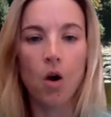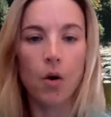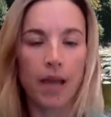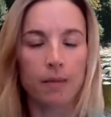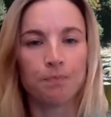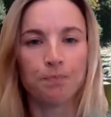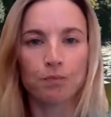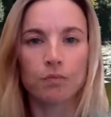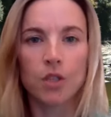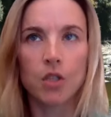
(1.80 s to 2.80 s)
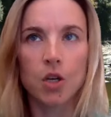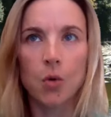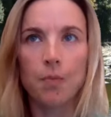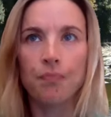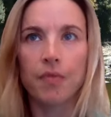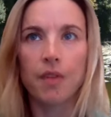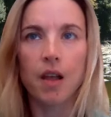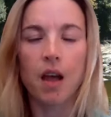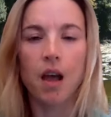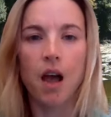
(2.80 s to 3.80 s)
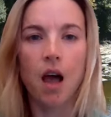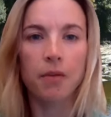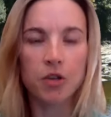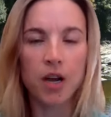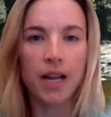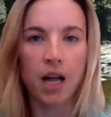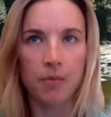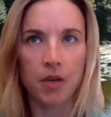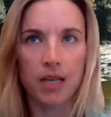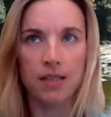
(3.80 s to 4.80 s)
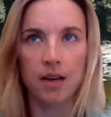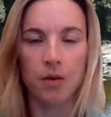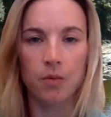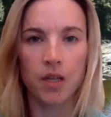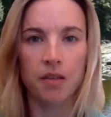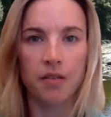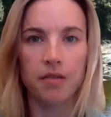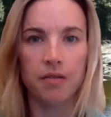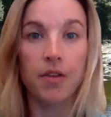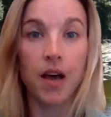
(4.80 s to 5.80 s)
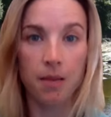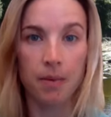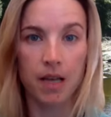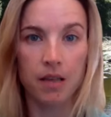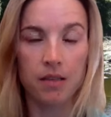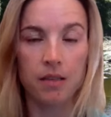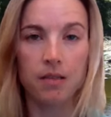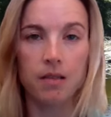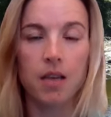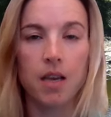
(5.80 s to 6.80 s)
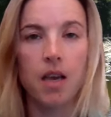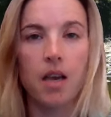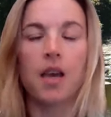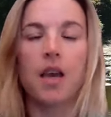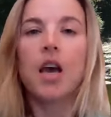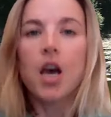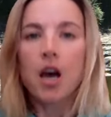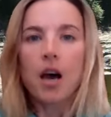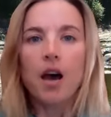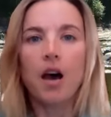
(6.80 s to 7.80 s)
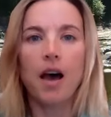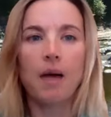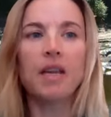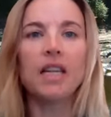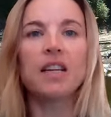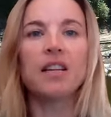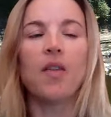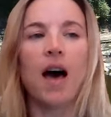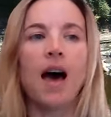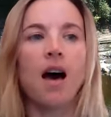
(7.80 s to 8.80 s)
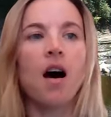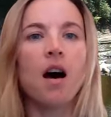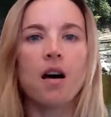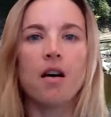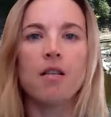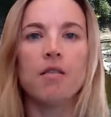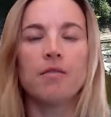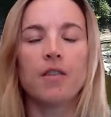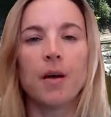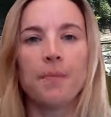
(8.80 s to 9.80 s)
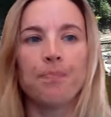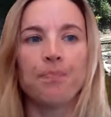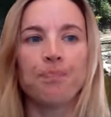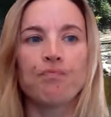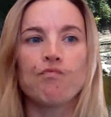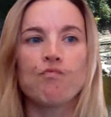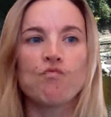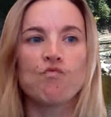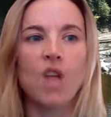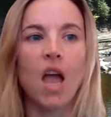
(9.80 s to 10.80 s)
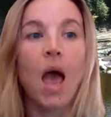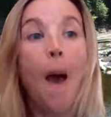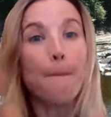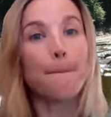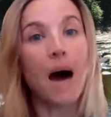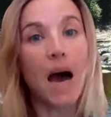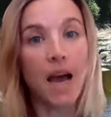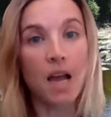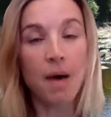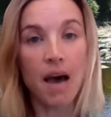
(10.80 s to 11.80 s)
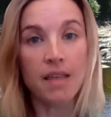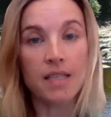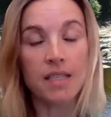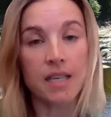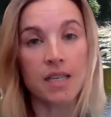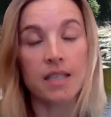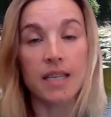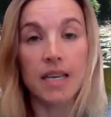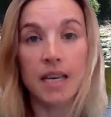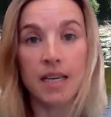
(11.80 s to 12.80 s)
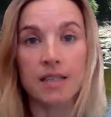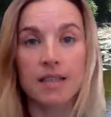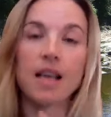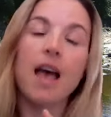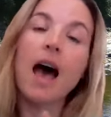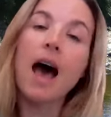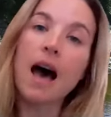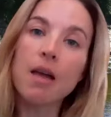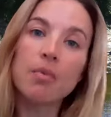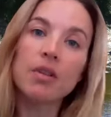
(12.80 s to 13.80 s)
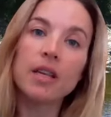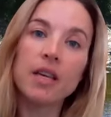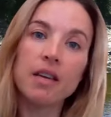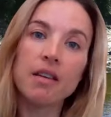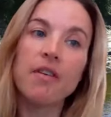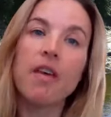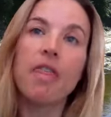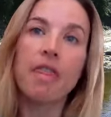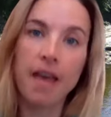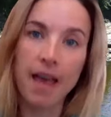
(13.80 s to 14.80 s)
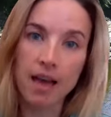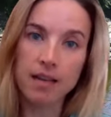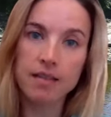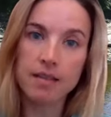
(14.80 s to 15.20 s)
Okay, so I'm going to try and help you guys out with the hypothesis. I'm getting a lot of my hypothesis is I believe that